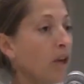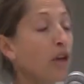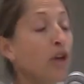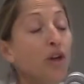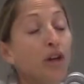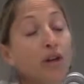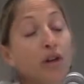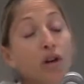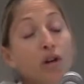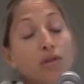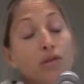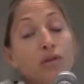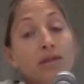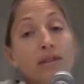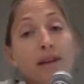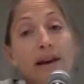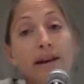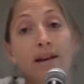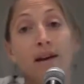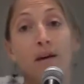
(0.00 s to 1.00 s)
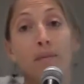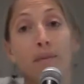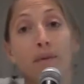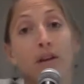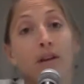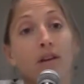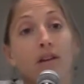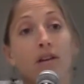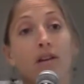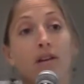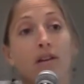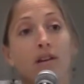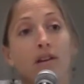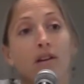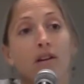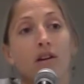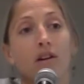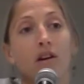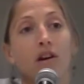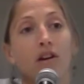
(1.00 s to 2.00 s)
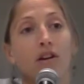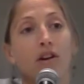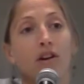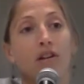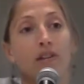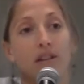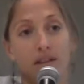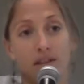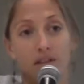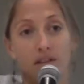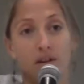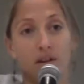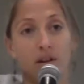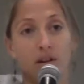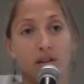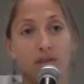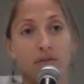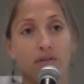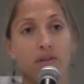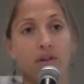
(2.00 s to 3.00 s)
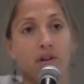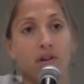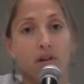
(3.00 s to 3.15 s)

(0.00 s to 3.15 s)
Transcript: You can also sign up on our listserv